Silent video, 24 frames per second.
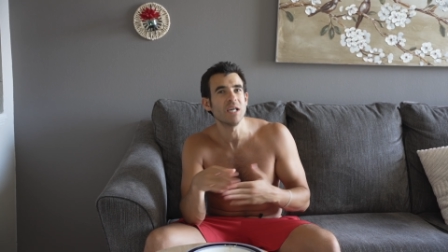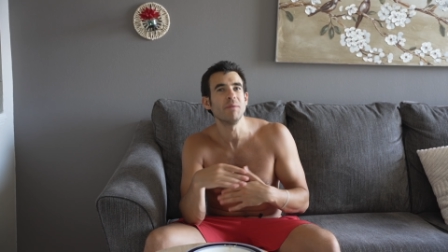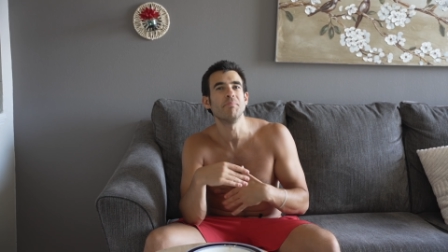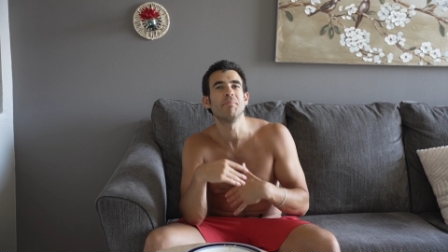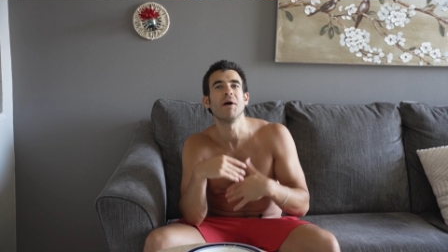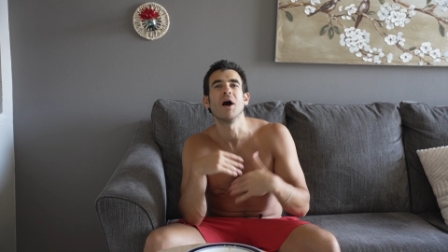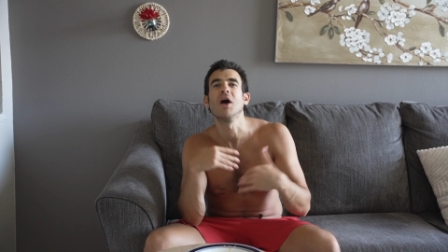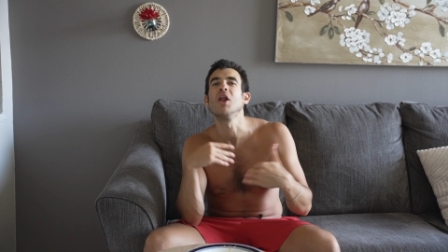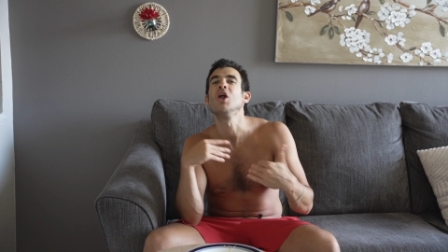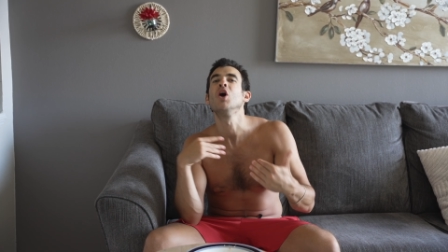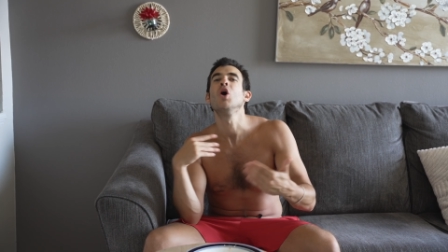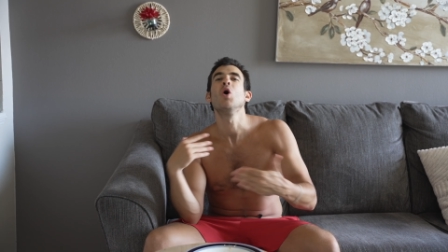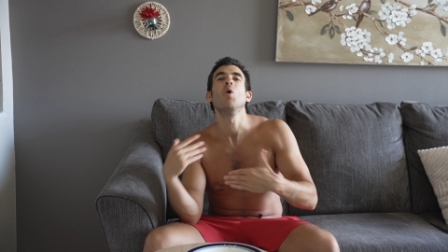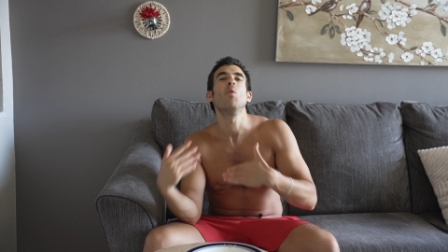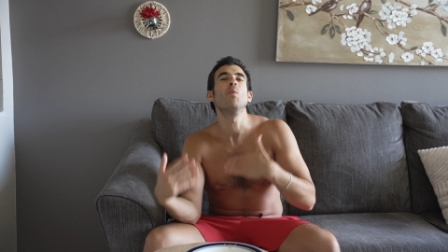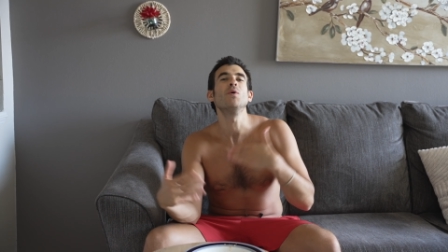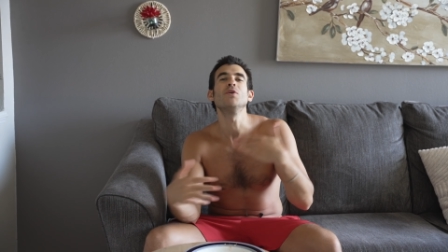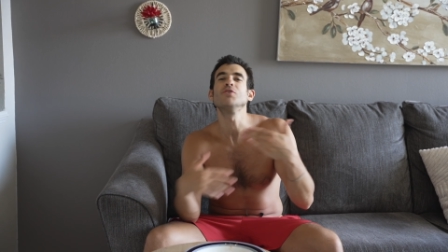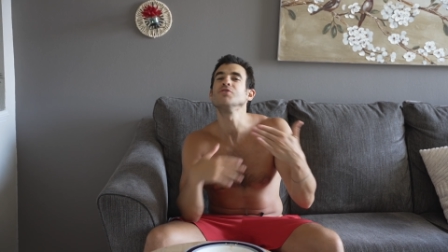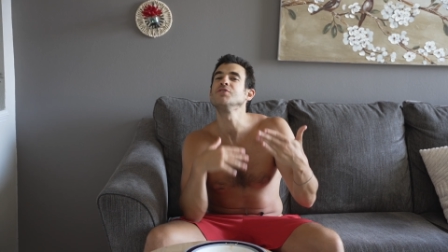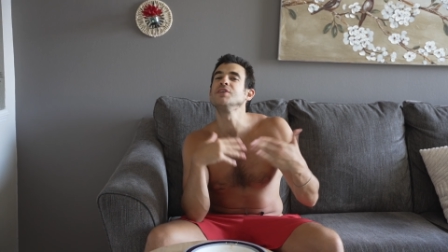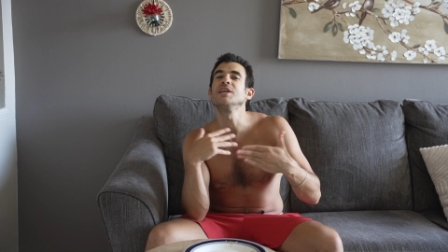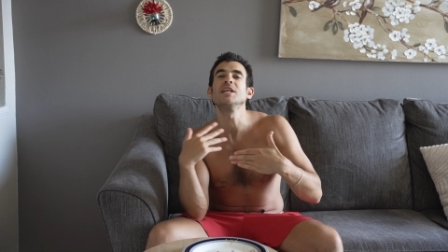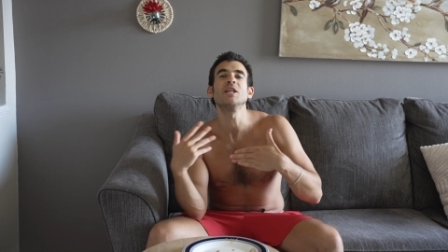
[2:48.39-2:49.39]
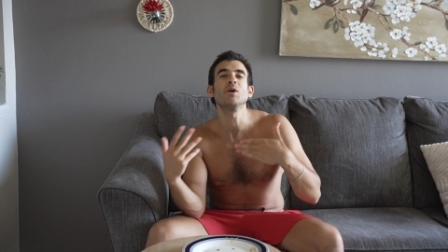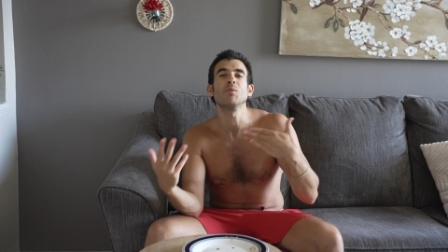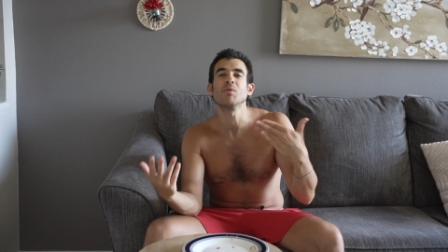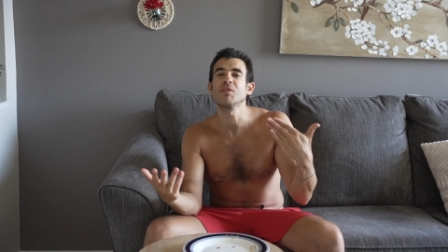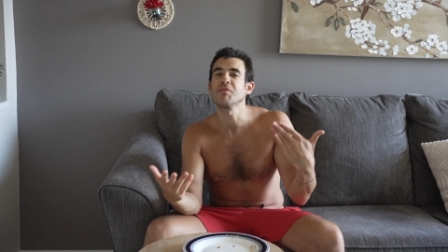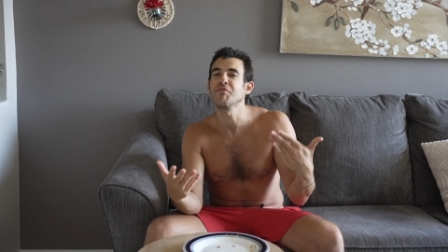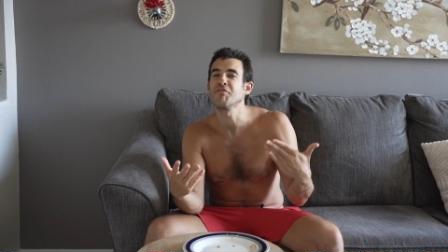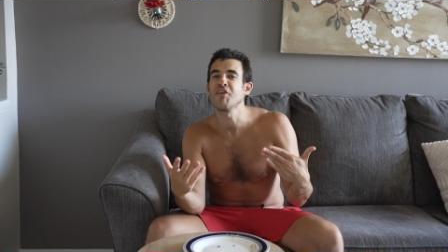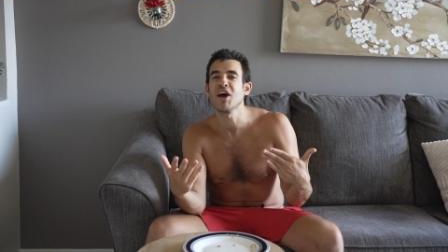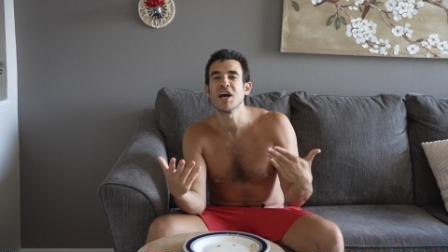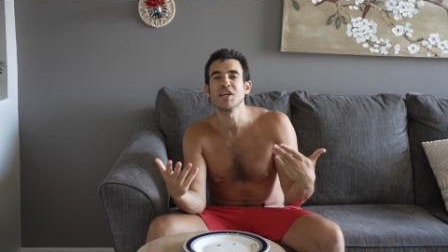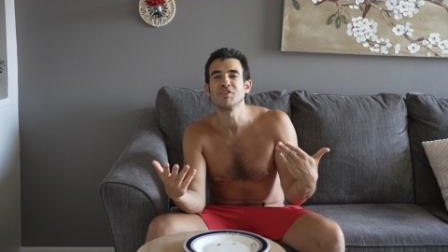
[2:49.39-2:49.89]
but when you're dealing with a
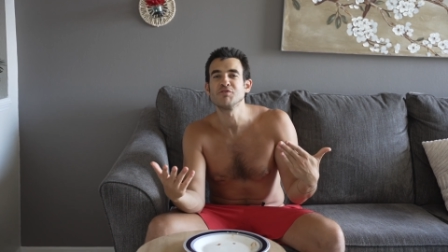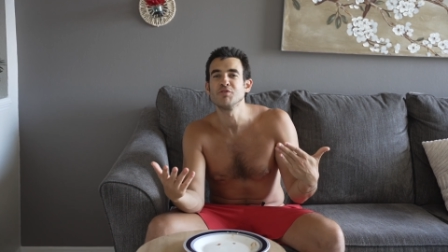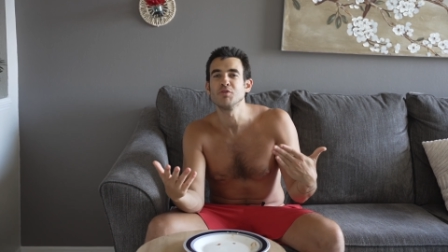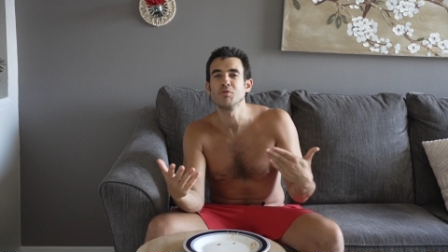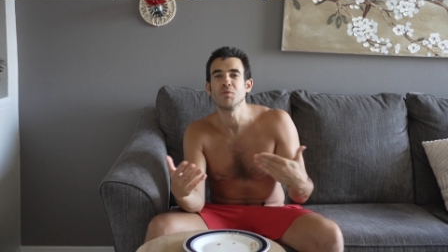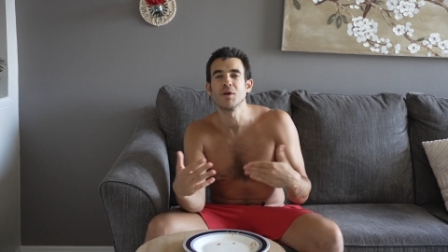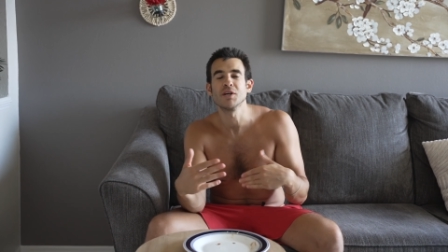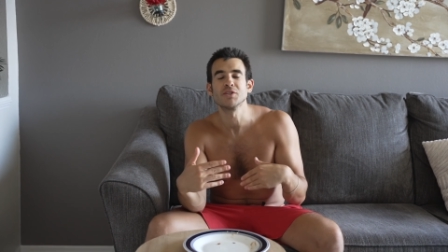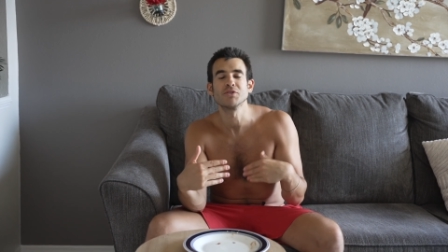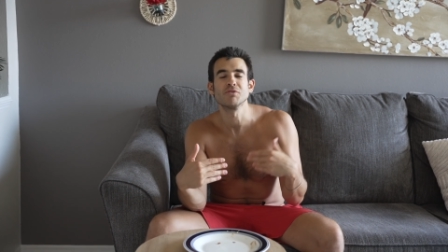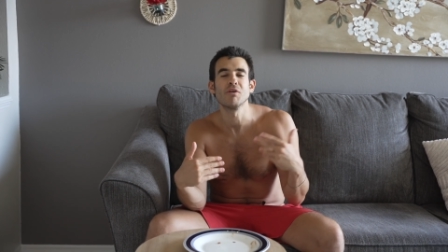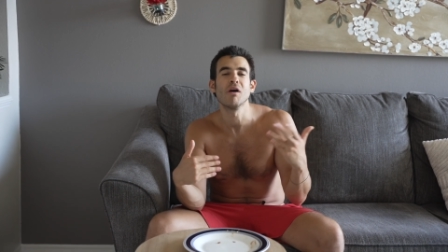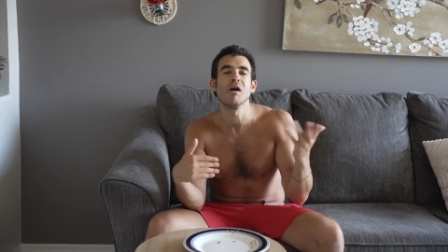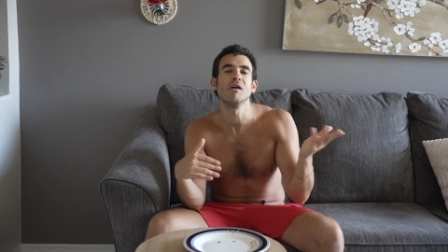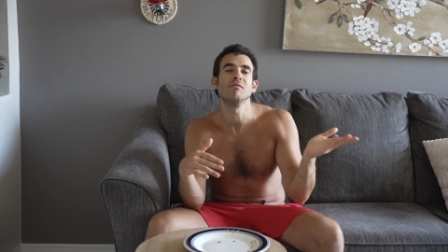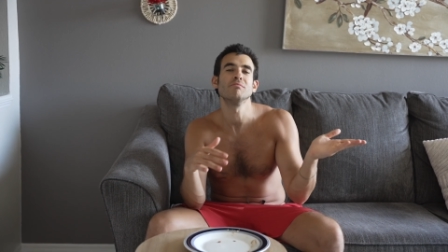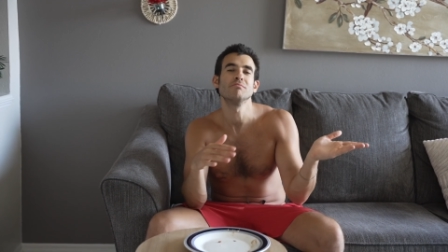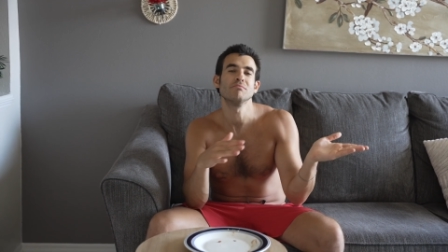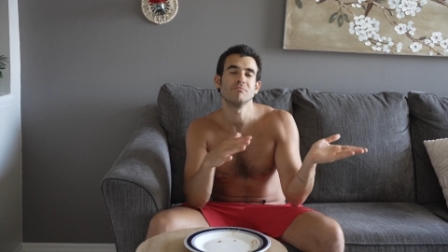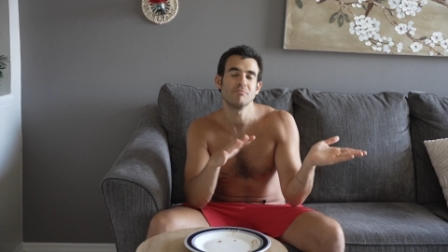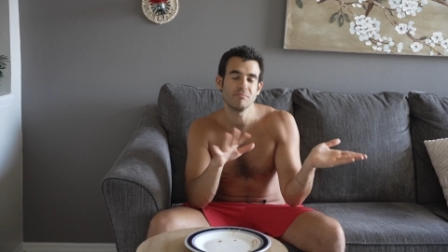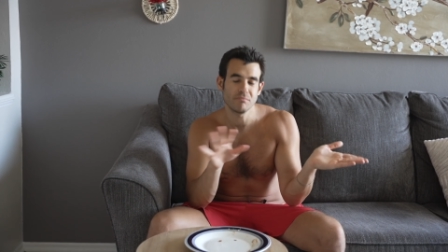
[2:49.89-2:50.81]
fast food restaurant,